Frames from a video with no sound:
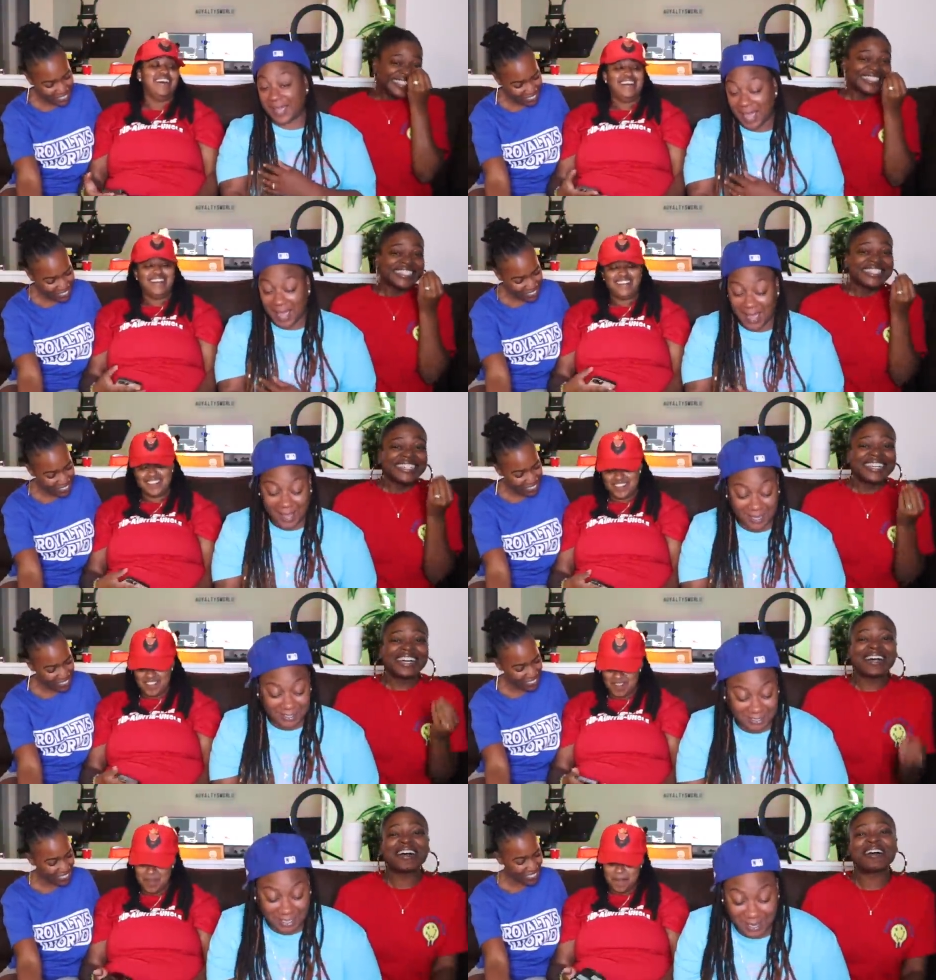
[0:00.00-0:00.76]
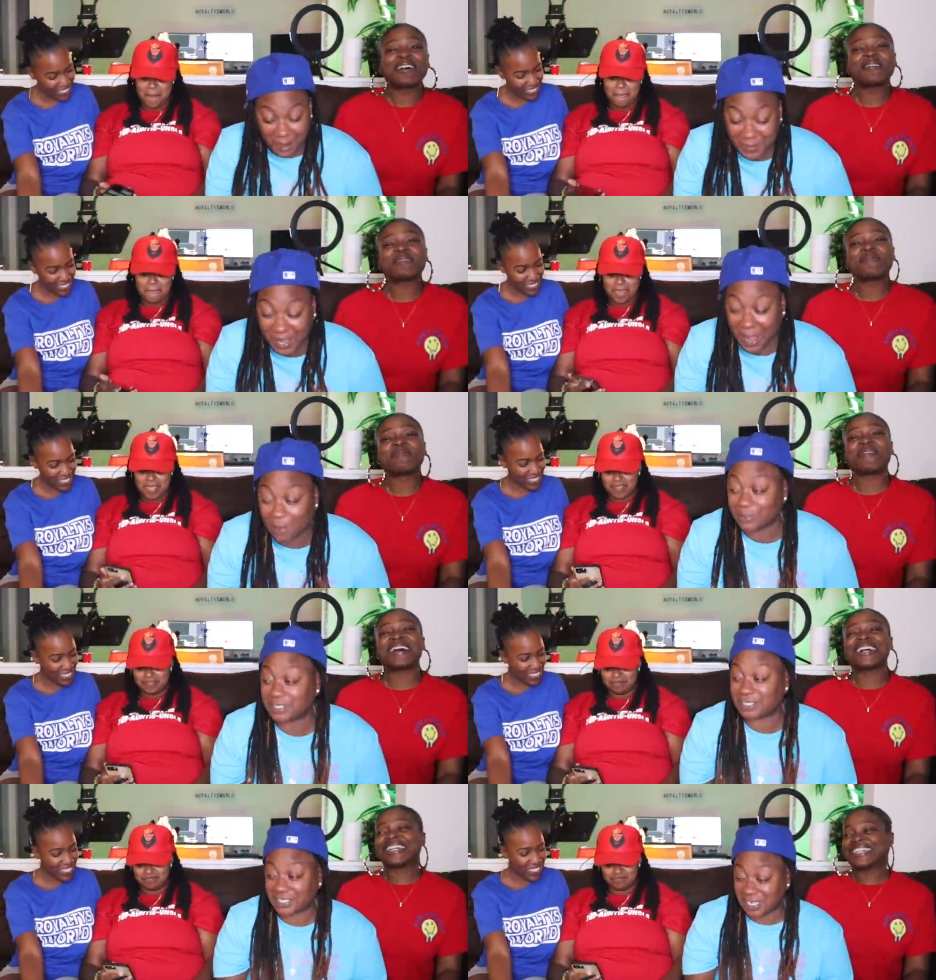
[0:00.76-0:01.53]
Speaker 1: God, so I'm oh,
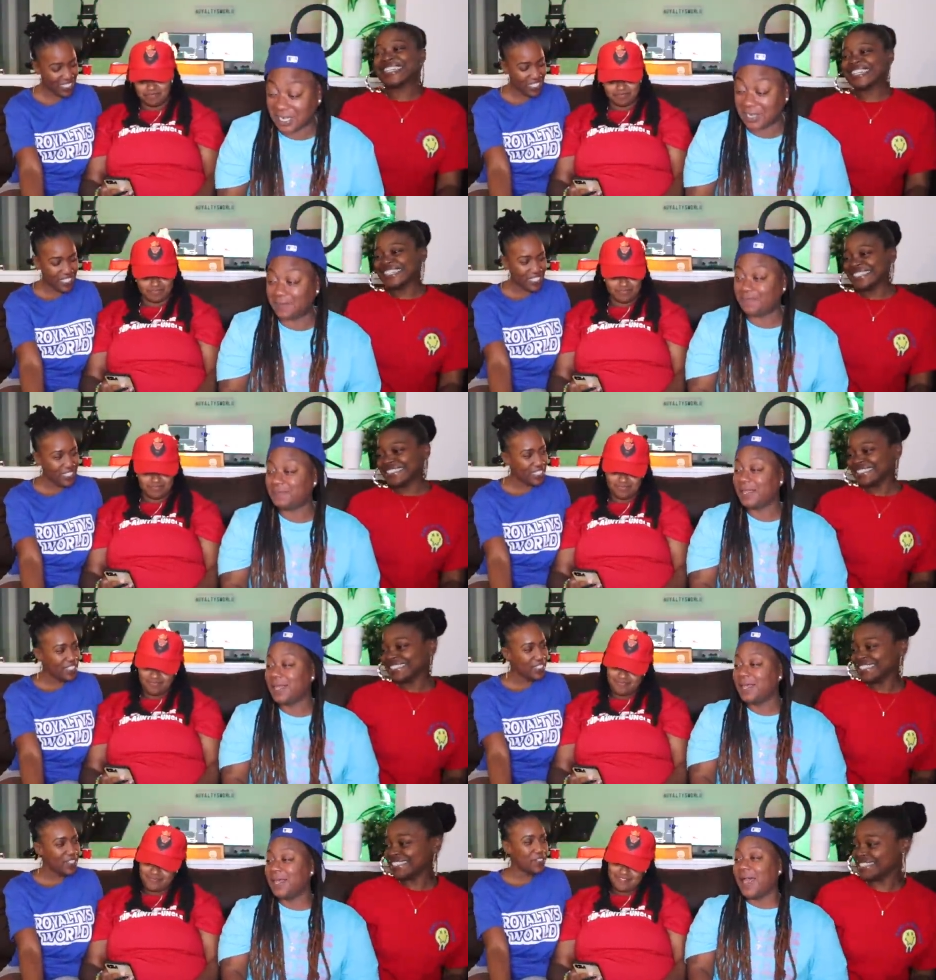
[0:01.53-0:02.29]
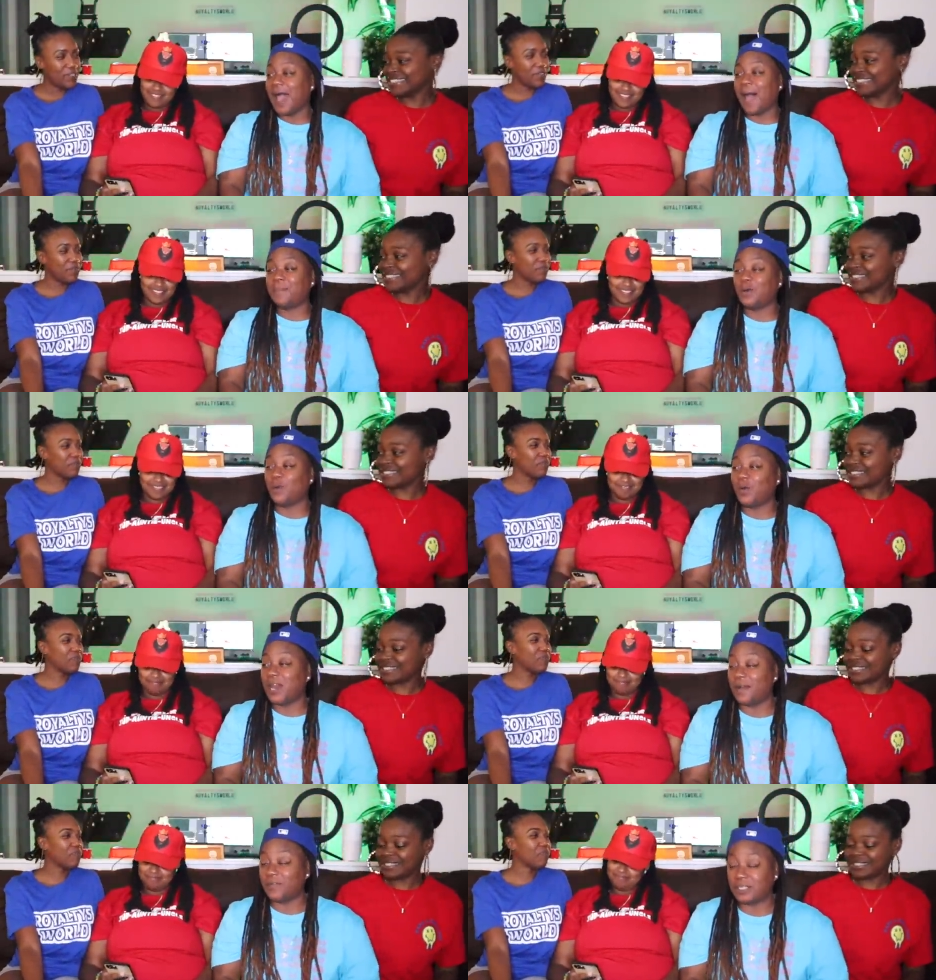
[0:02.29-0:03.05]
counting sheep. I'm
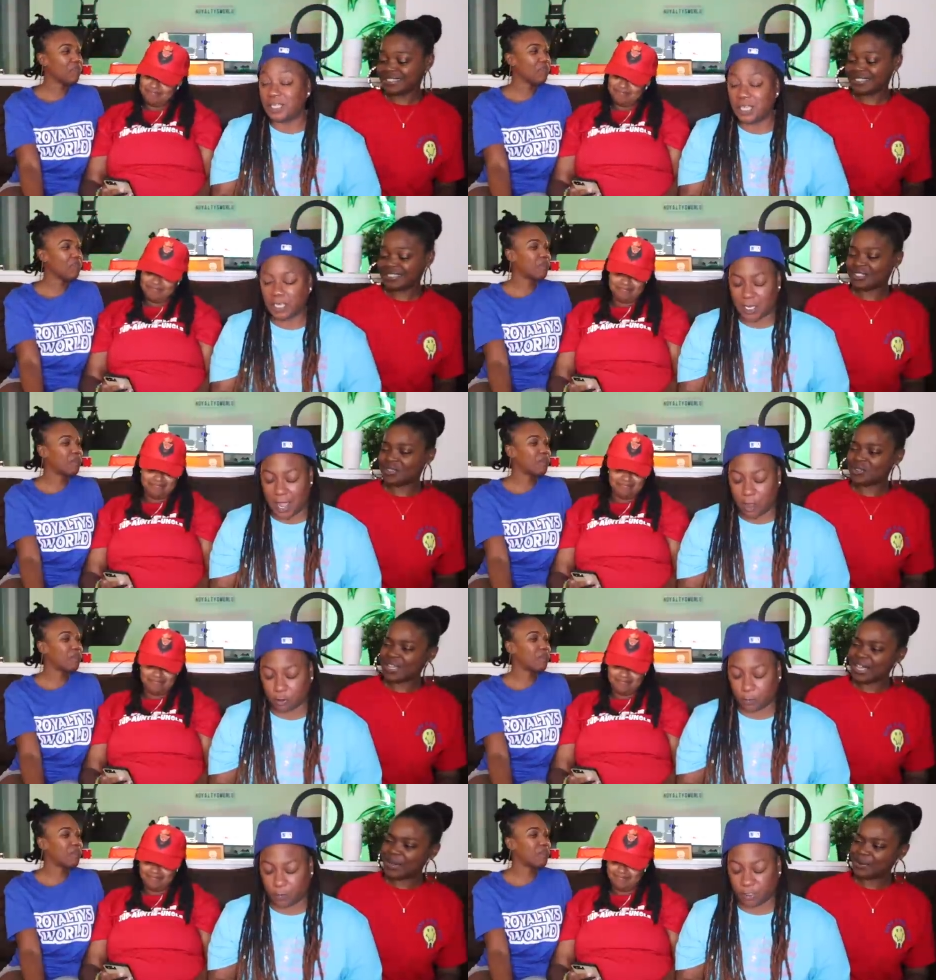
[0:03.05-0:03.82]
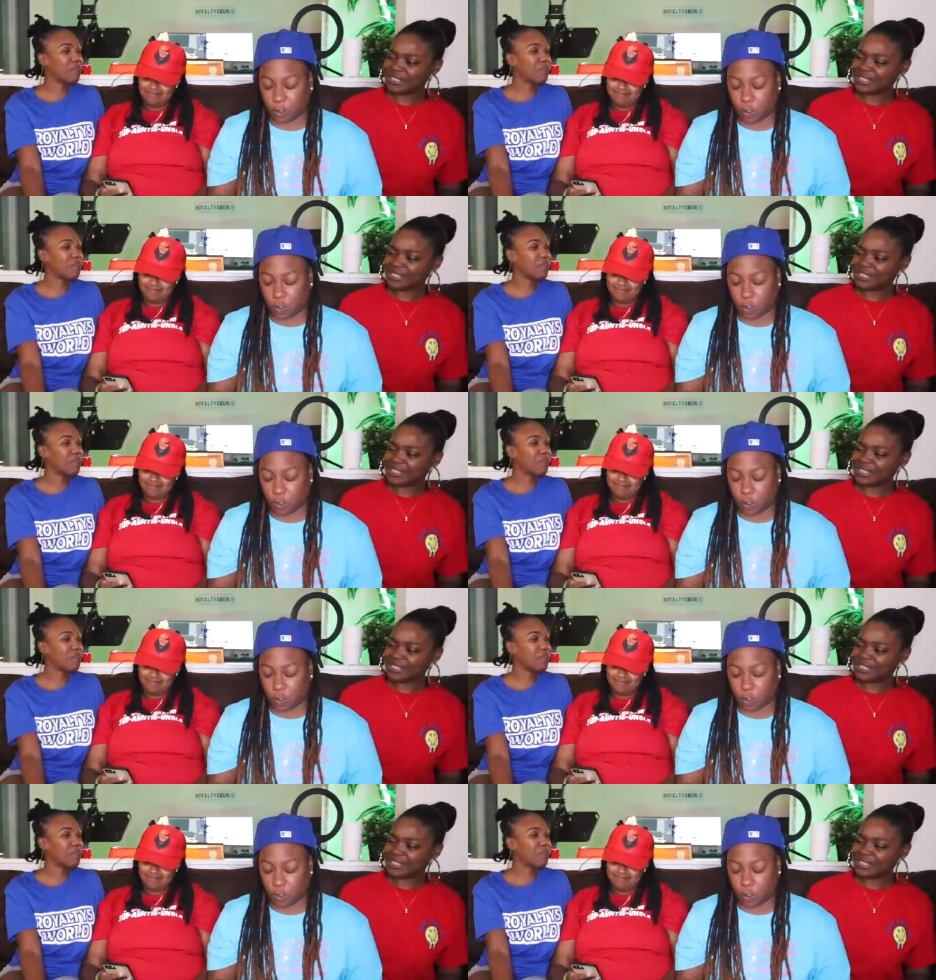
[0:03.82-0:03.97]
doing everything in algebra